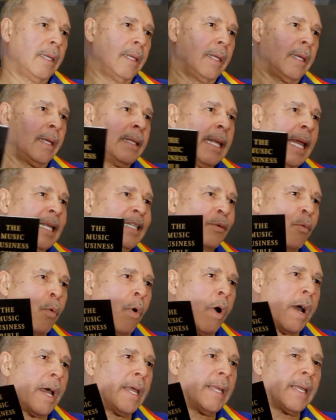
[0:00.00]
And that's
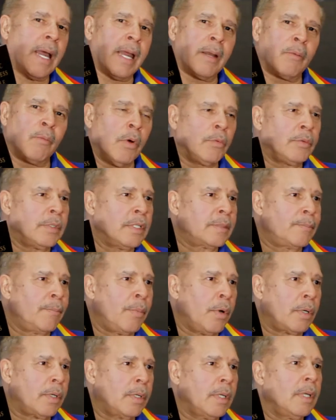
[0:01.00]
why I wrote this
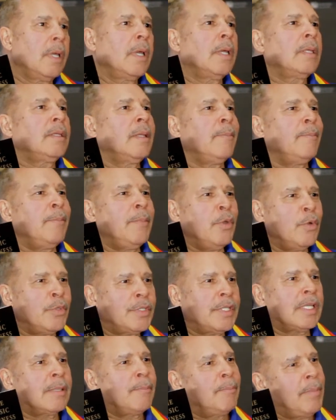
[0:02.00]
book, The
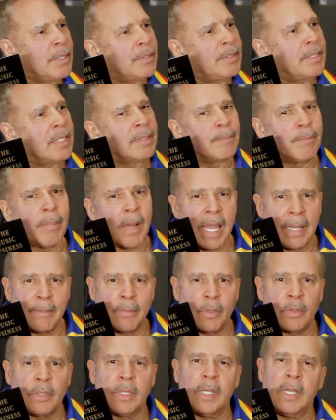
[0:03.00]
Music Business
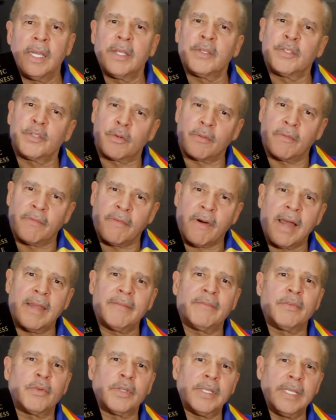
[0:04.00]
Bible
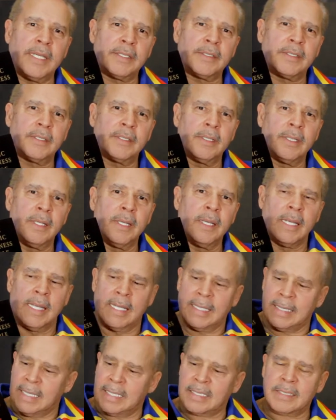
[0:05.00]
Survival Kit.
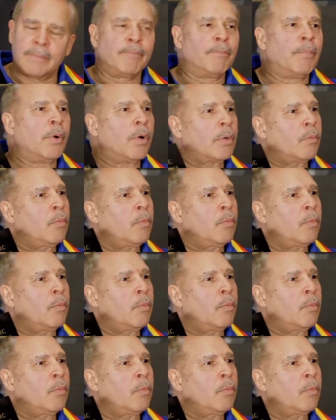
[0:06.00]
This book